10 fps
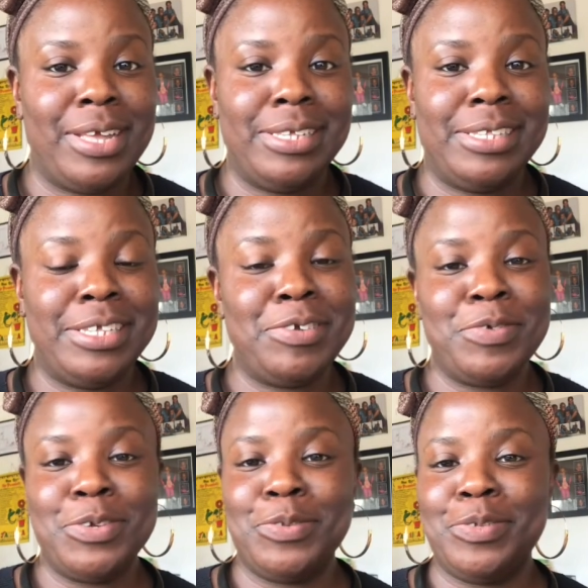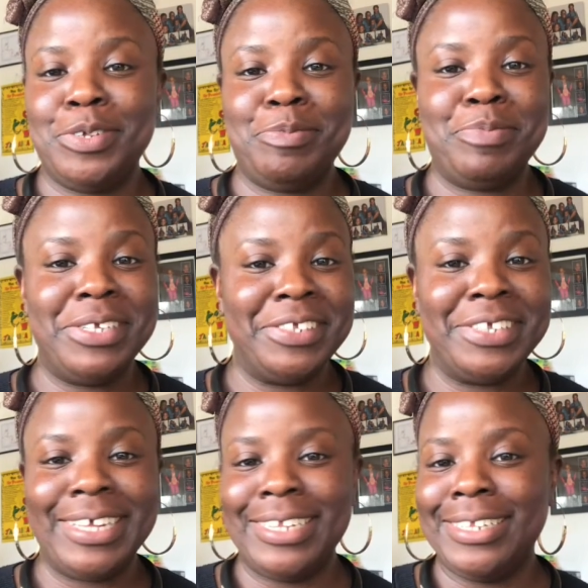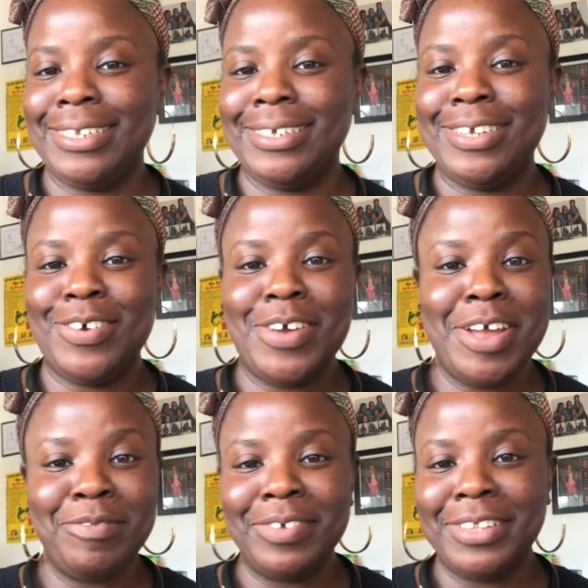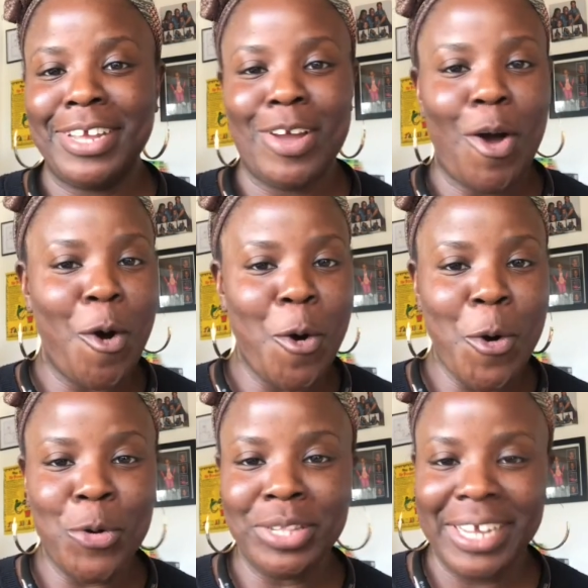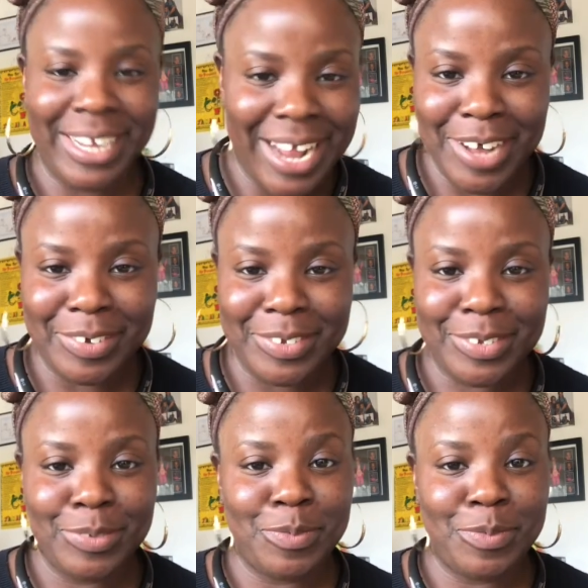cereals and milk and everything all laid out,